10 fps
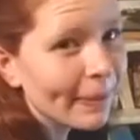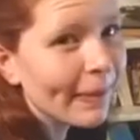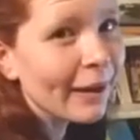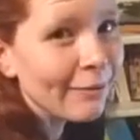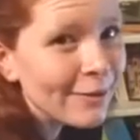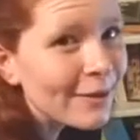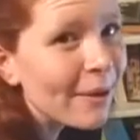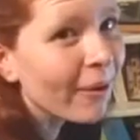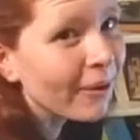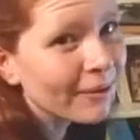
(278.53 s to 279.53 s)
Life is
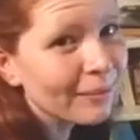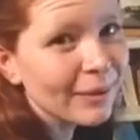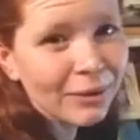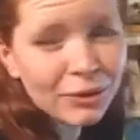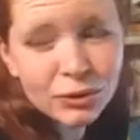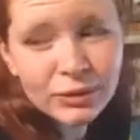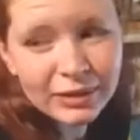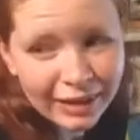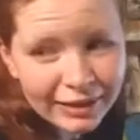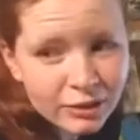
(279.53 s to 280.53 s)
hard. Middle school
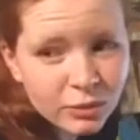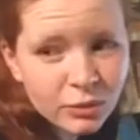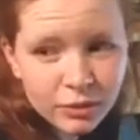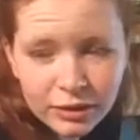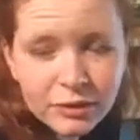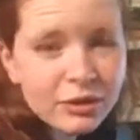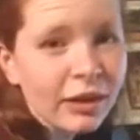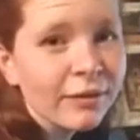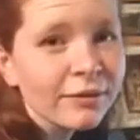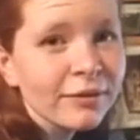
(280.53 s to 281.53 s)
and high school, they're
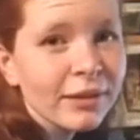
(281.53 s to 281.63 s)
tough.